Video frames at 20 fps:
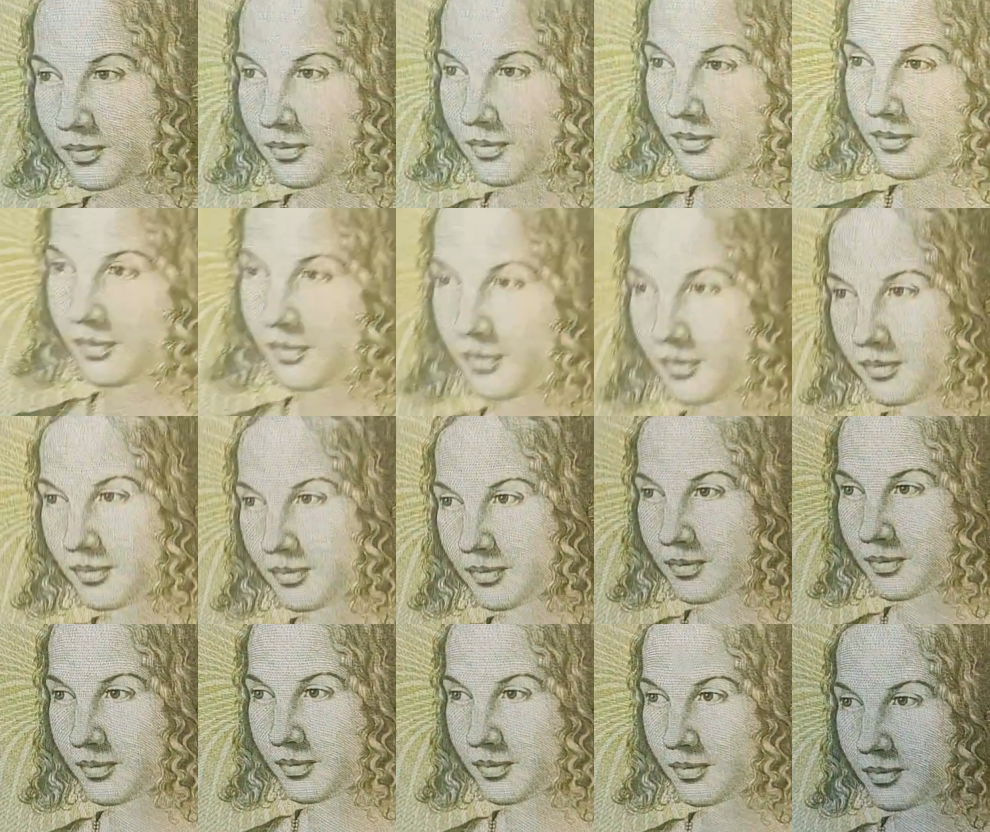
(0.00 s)
That's right.
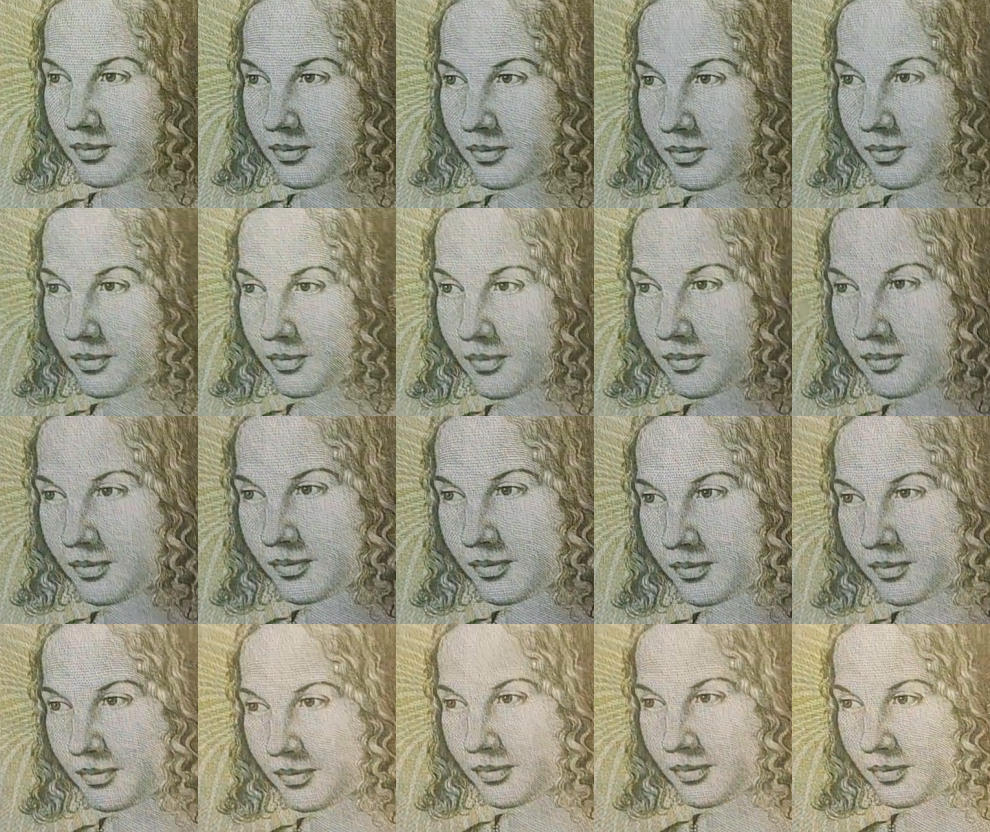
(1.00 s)
This is
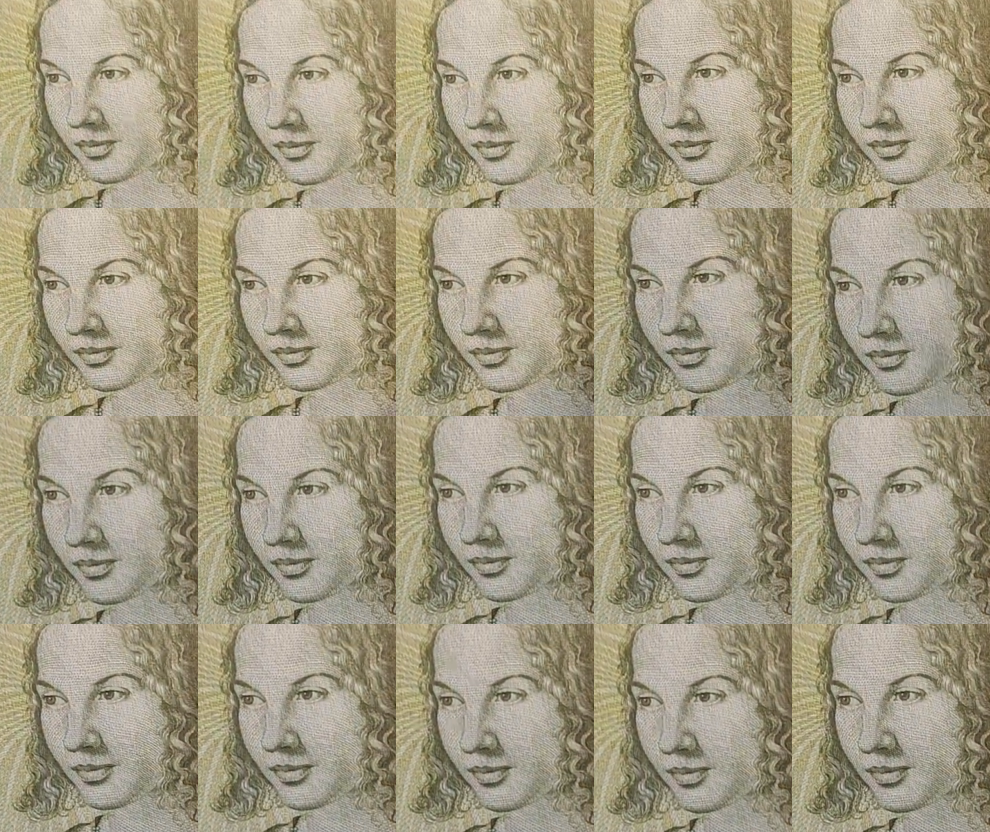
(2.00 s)
a Venetian
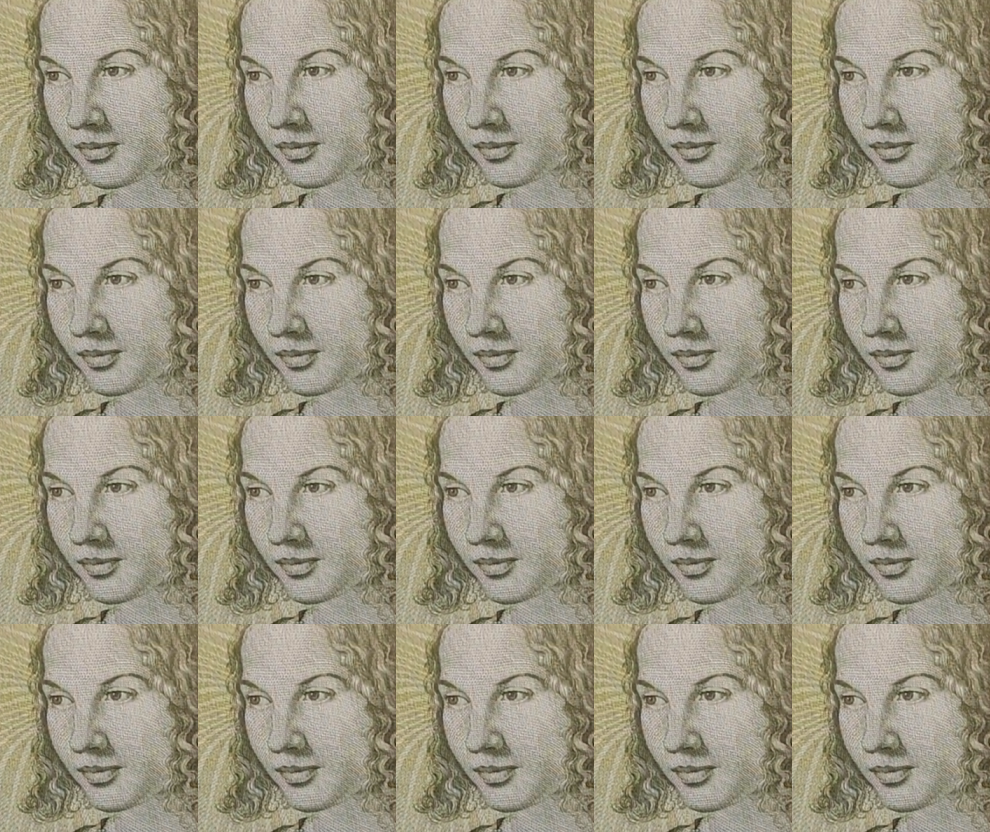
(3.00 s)
girl